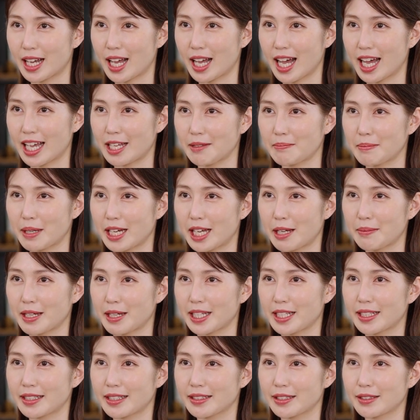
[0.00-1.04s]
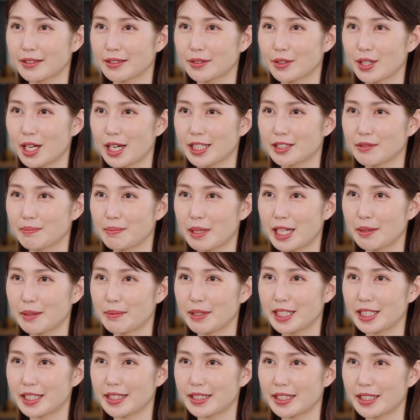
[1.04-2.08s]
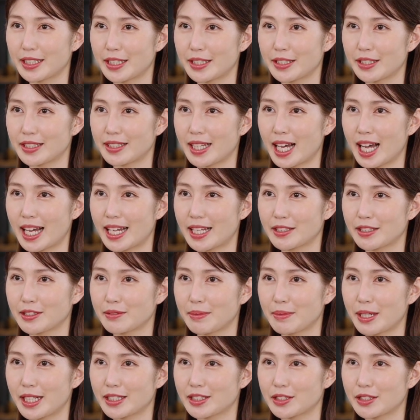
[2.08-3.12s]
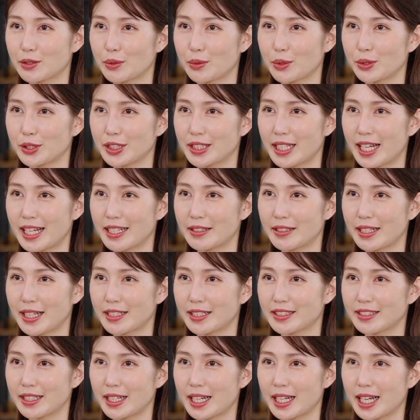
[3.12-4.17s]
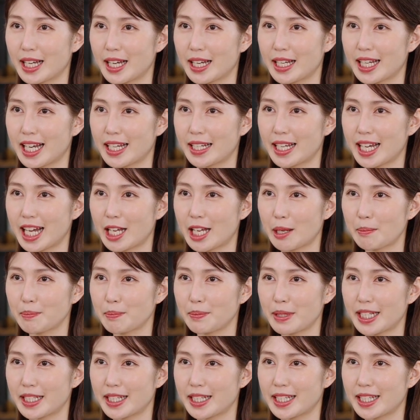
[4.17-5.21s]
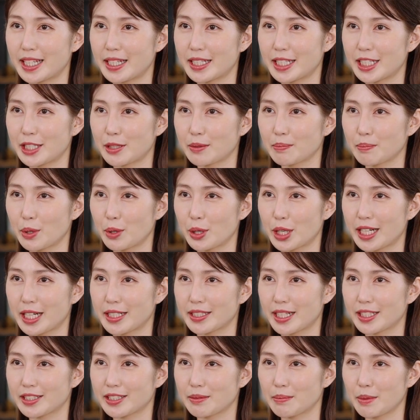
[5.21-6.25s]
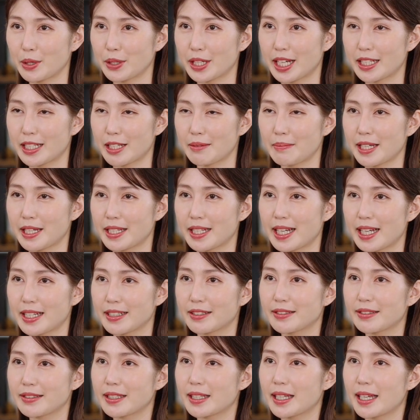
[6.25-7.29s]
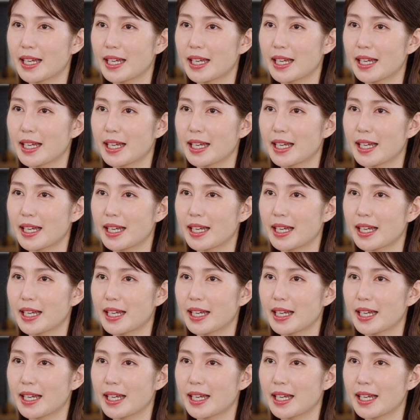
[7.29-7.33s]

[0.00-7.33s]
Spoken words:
And maybe, just maybe, science-based tools like this can help make healing more accessible and immediate,